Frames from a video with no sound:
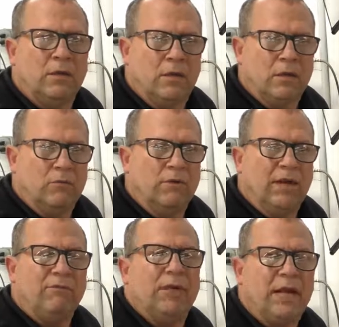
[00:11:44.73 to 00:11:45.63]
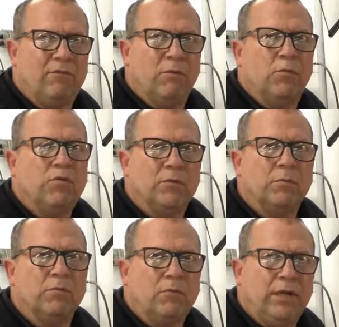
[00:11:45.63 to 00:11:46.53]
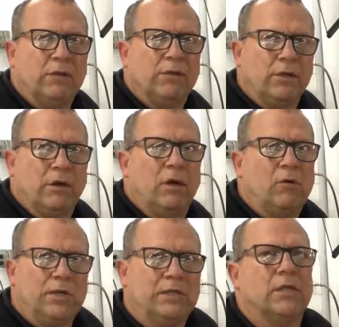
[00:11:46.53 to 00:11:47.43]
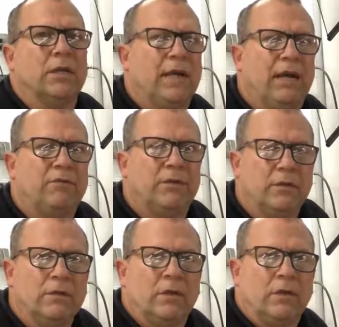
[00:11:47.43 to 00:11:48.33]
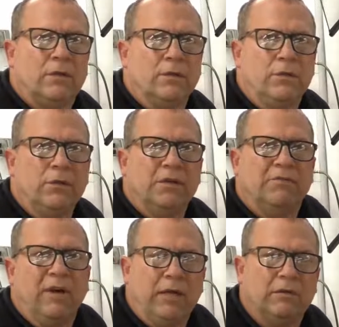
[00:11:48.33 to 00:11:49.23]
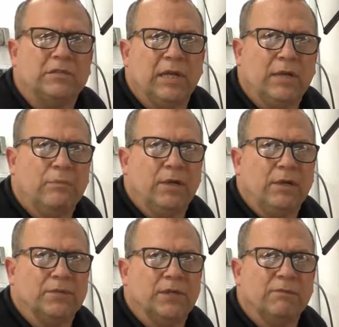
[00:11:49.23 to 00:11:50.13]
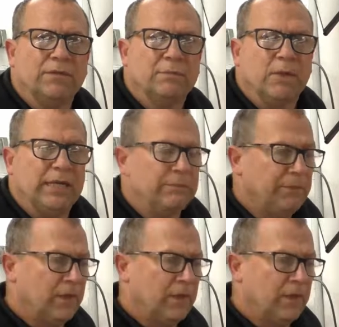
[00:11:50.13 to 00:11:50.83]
whenever you have a movable reel, you're always going to have to do your final setup on a surface plate.